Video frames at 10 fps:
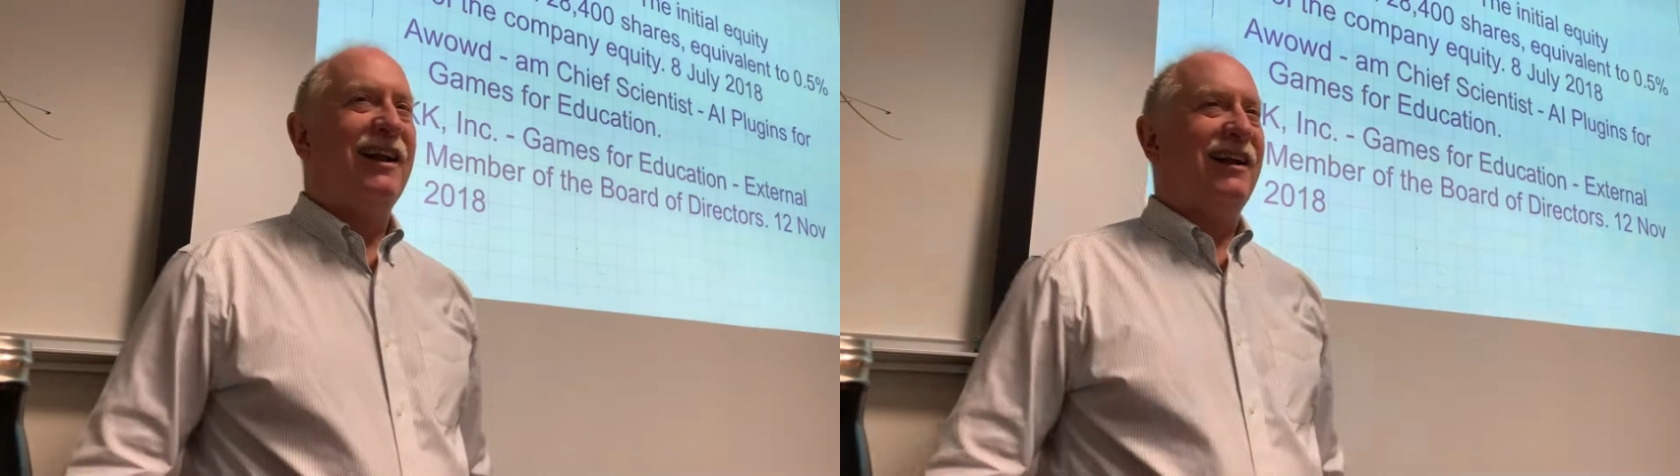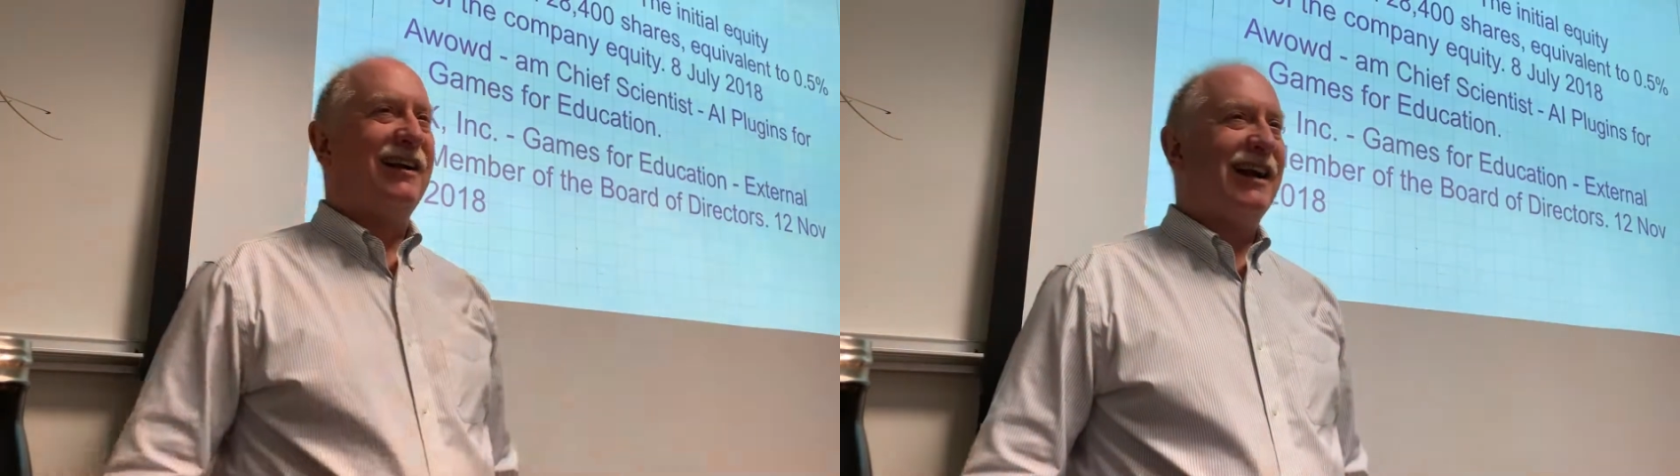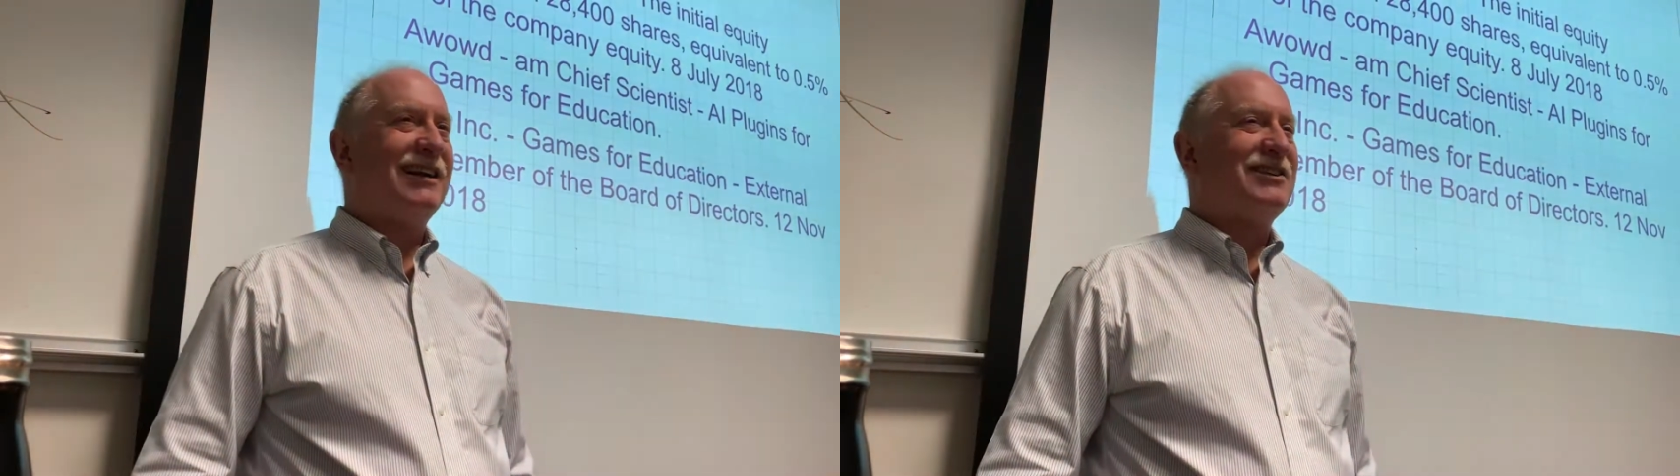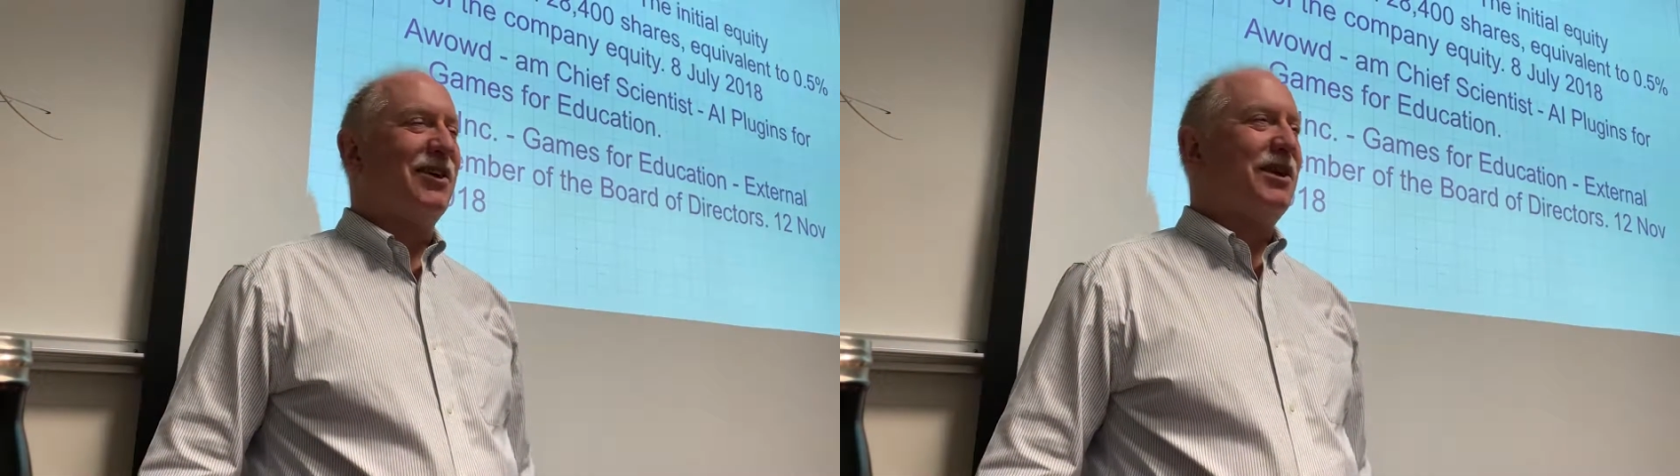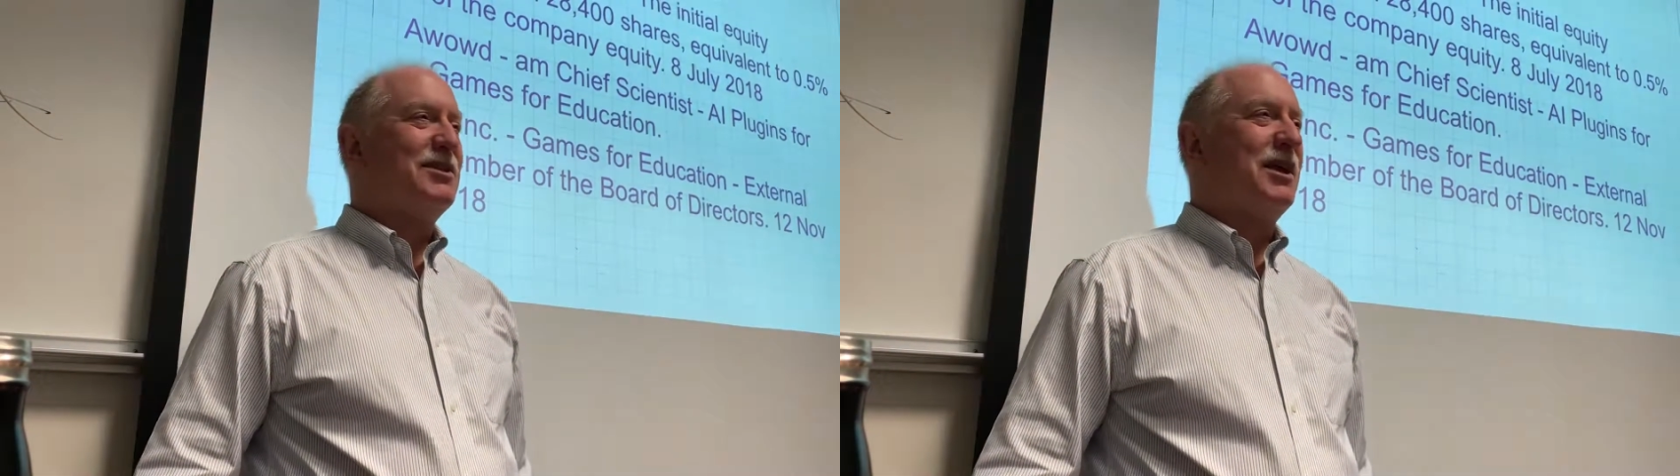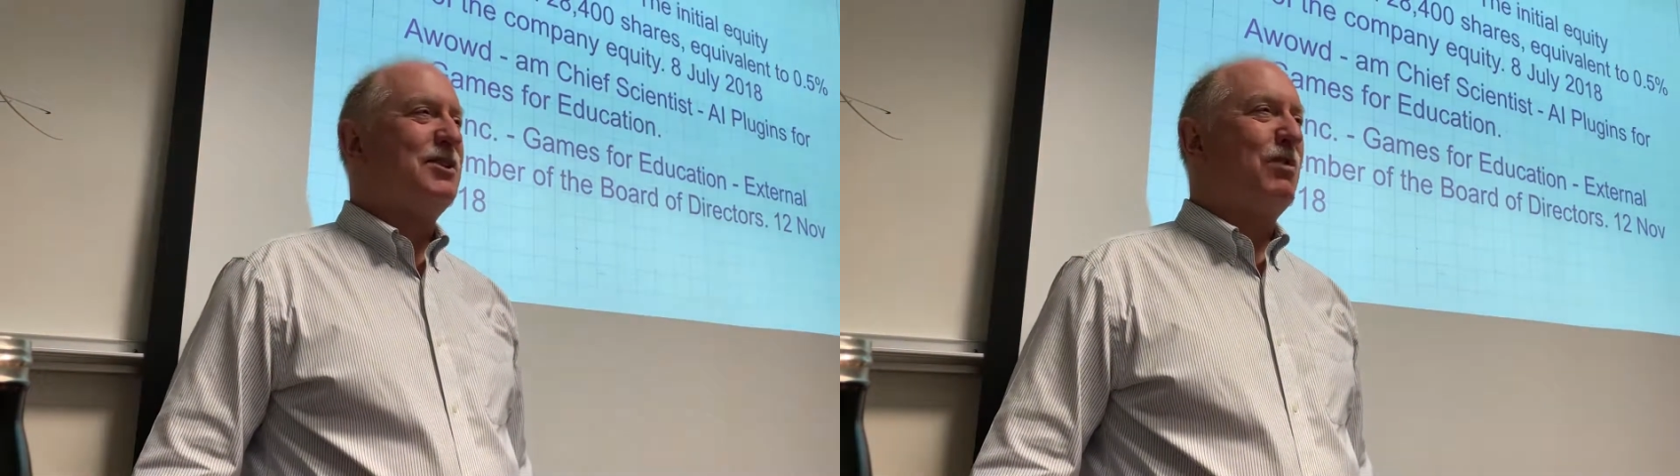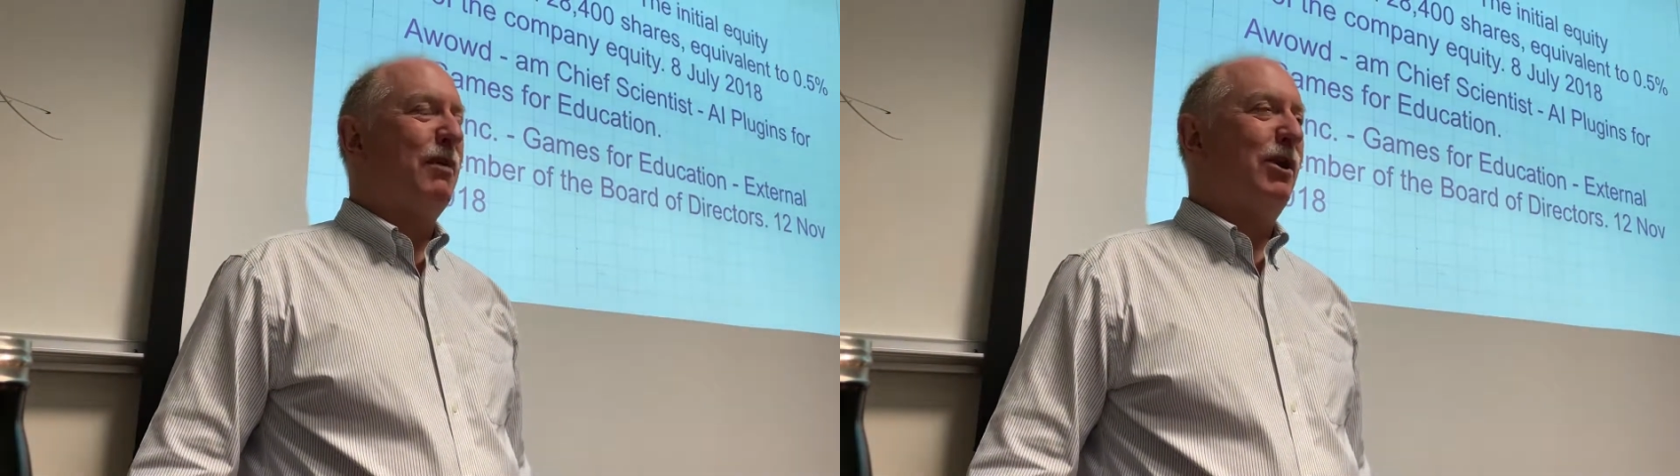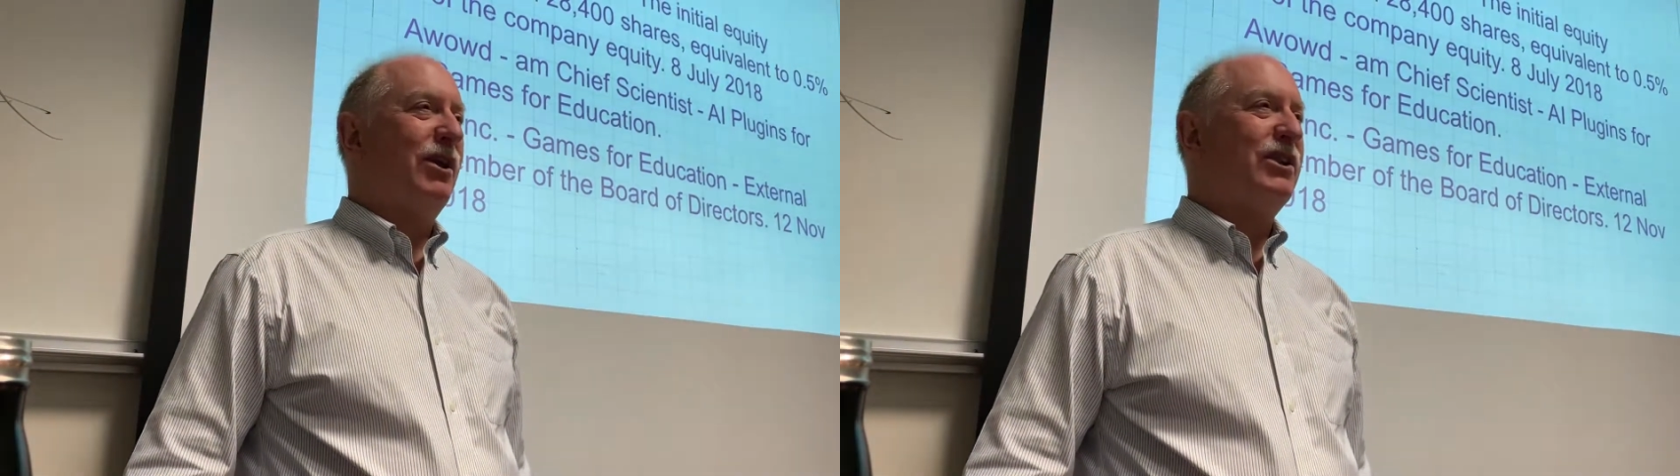All right, so it's
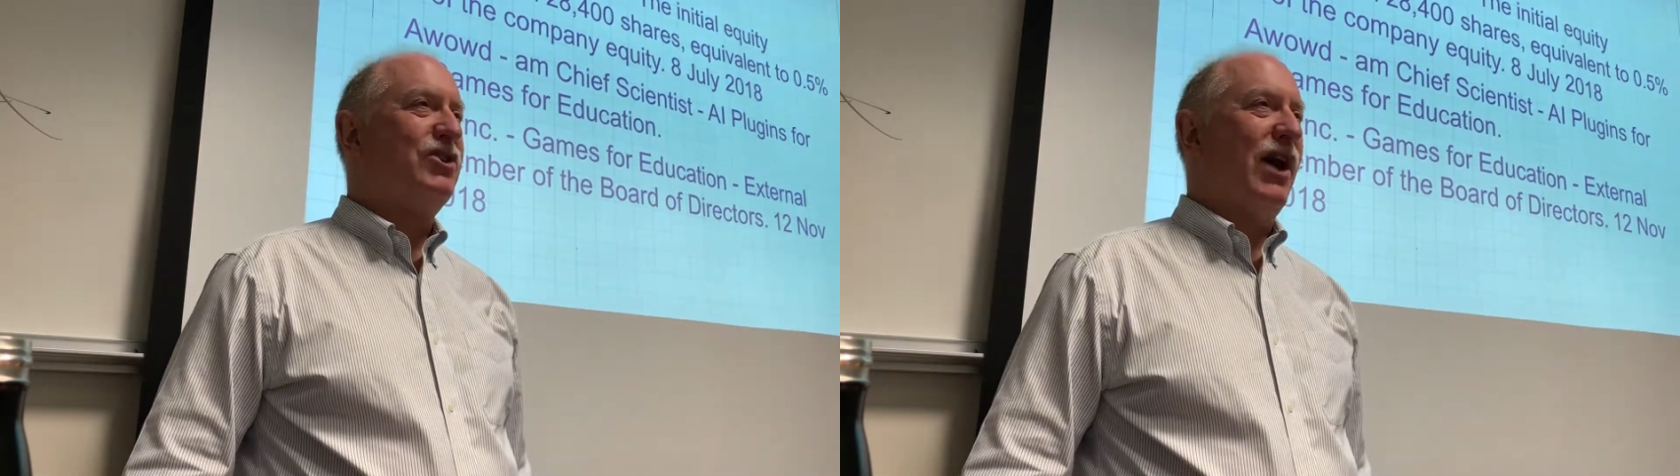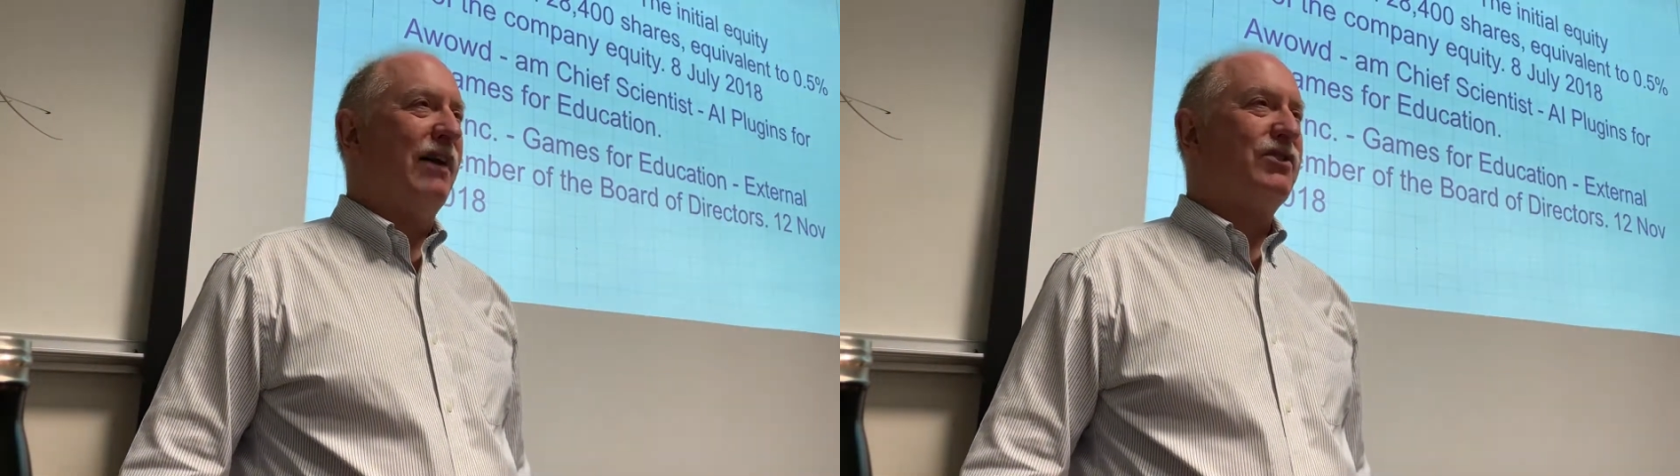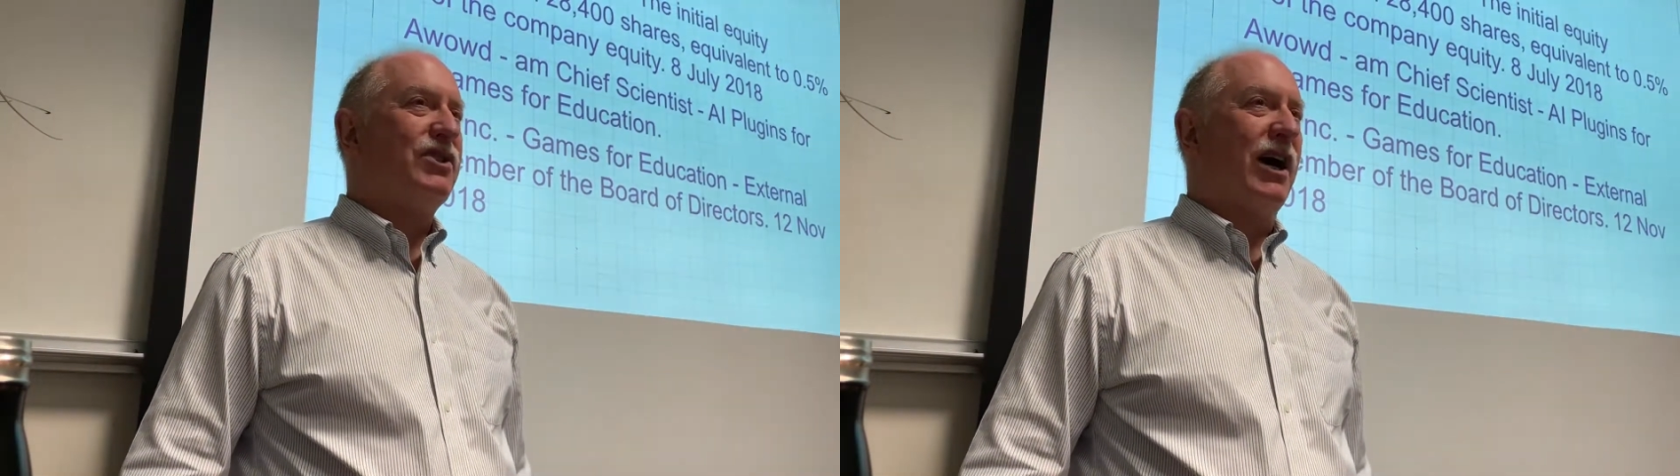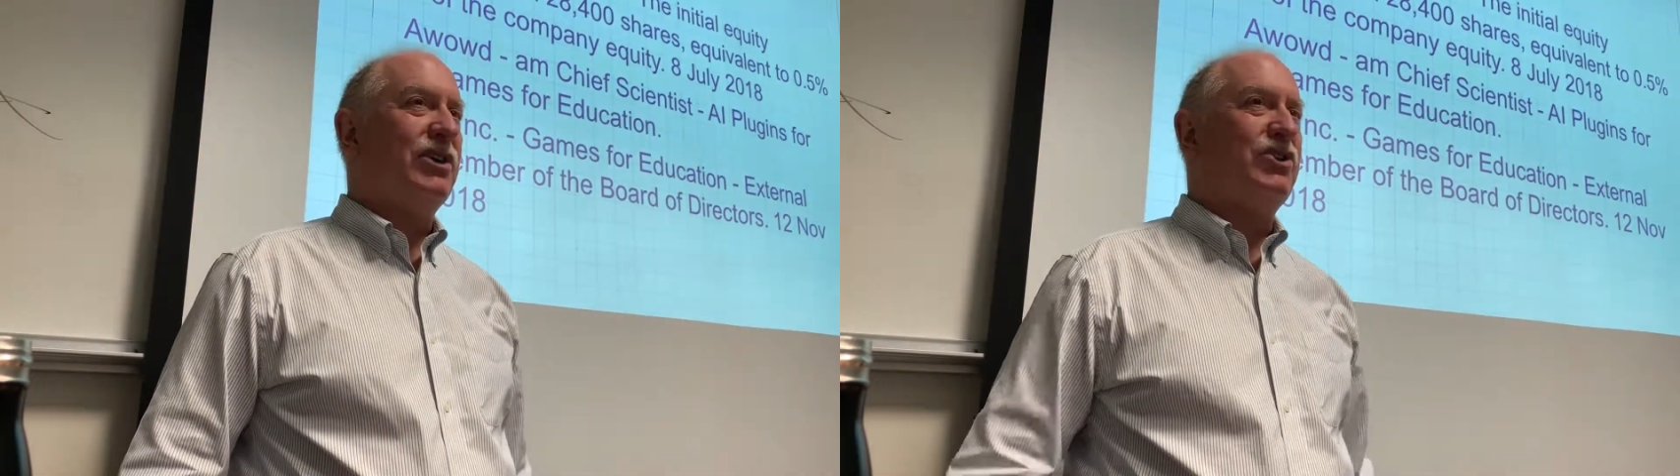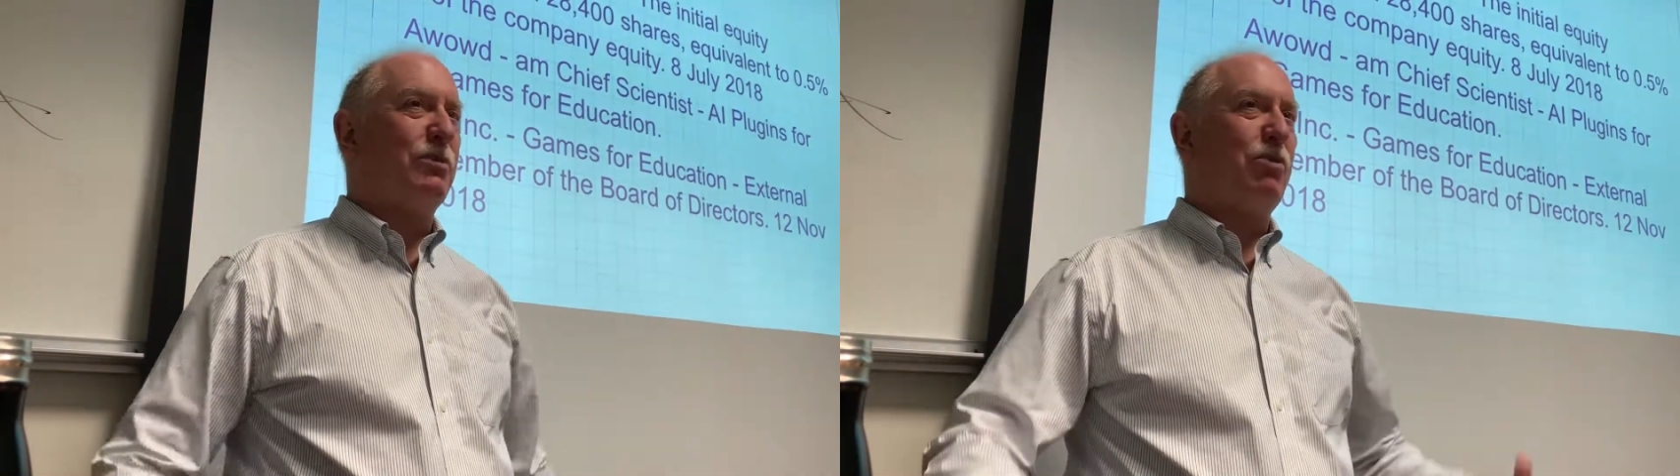primarily to advertise your